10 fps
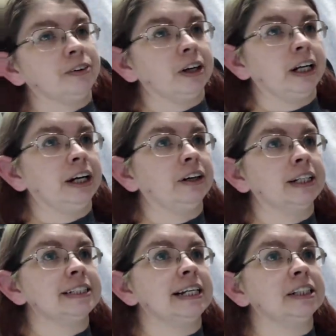for here in
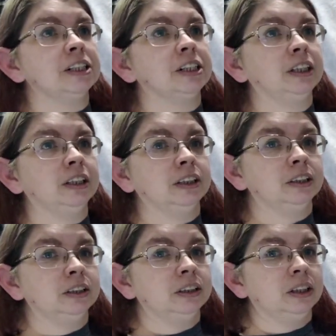the center,
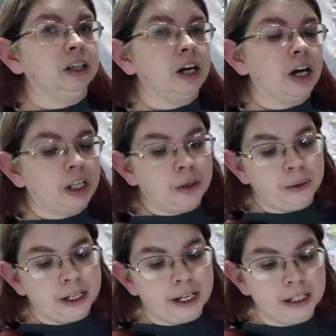you
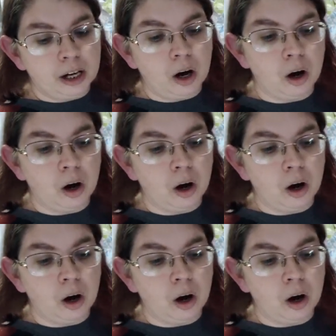will need